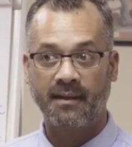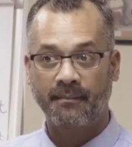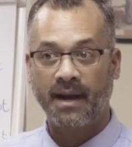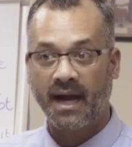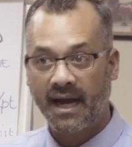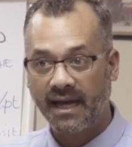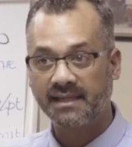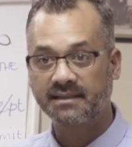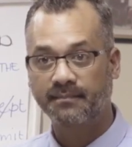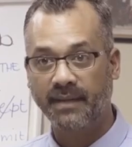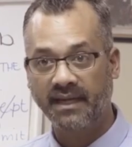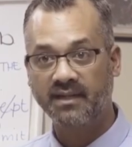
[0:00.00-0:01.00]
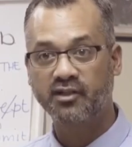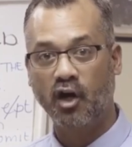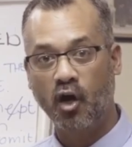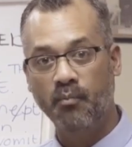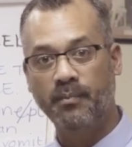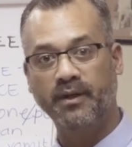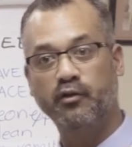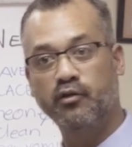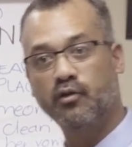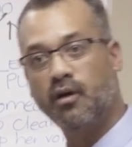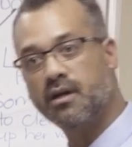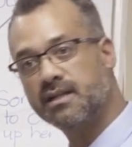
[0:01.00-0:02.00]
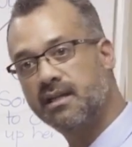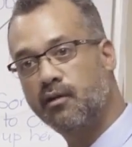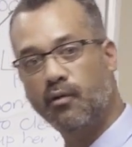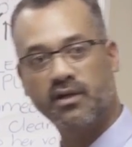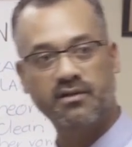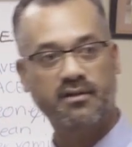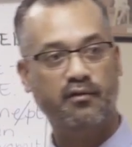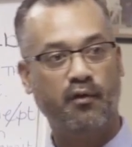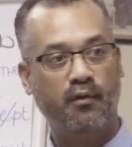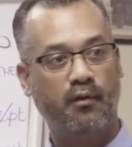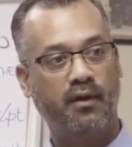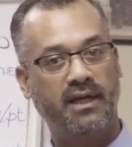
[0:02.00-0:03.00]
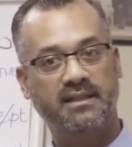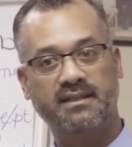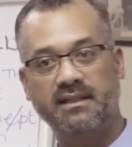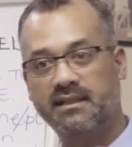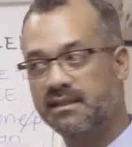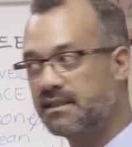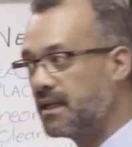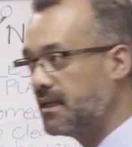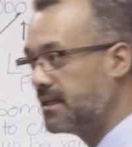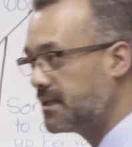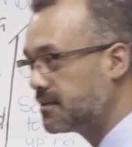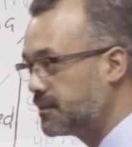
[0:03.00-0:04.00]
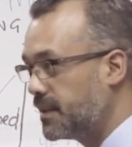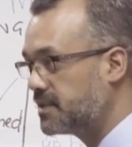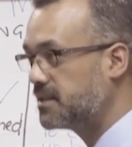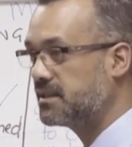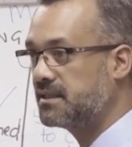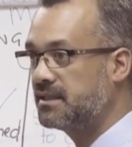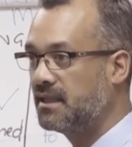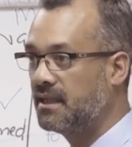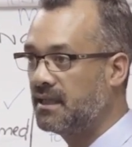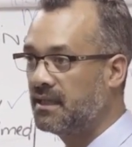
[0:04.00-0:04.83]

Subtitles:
Am I, as a manager, open to you asking questions, or as the district clinical specialist,